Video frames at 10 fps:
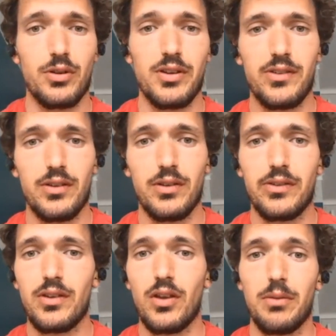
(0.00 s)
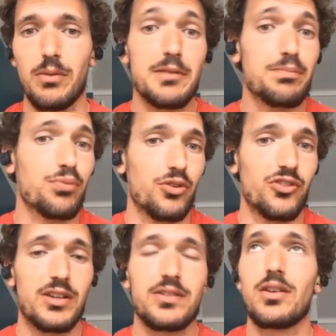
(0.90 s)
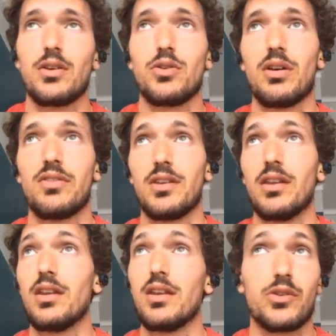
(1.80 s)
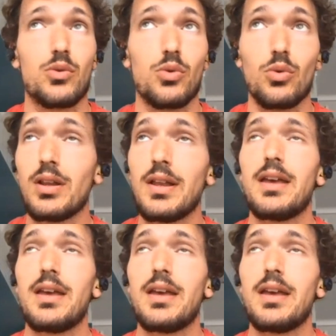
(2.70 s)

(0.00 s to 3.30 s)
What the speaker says: instance, a big project you have in school,